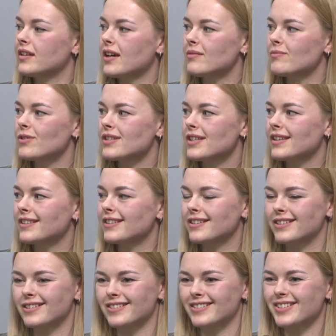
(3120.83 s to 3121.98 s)
yeah, obviously
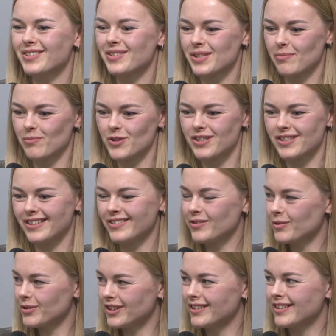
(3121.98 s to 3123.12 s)
we
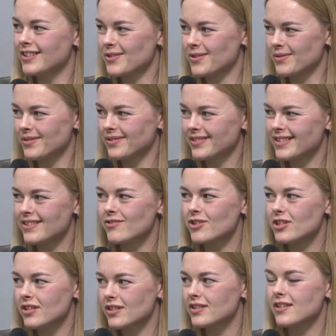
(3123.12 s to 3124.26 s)
don't view it
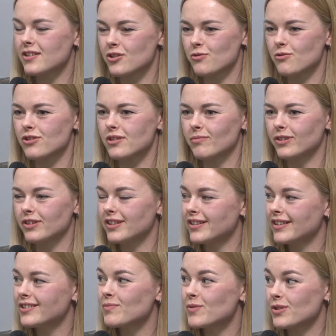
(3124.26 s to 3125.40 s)
as
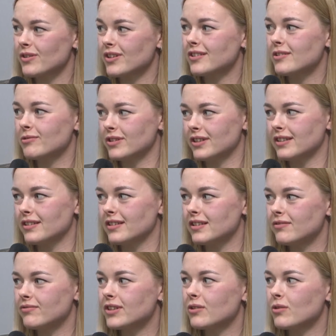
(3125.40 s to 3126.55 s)
something
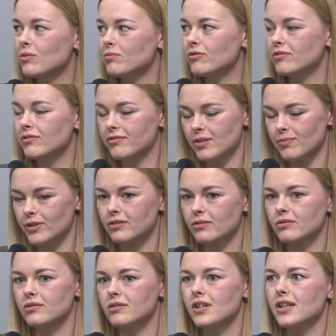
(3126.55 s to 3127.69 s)

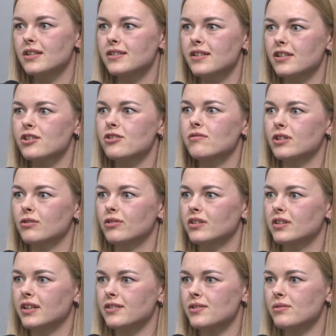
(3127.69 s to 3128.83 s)
autonomous. There is
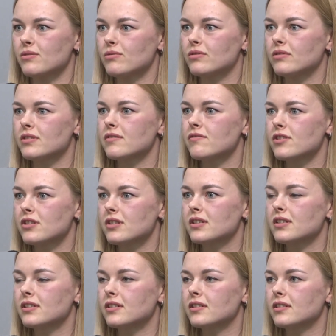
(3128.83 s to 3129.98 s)
always a
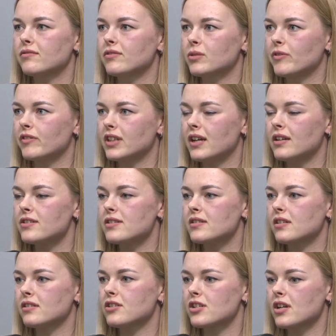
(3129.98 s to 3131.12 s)
human operator behind
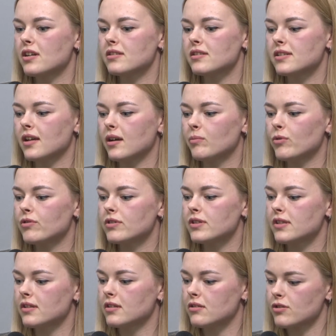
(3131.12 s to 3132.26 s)
the AI,
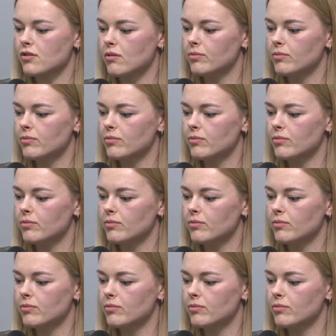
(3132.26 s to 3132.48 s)
and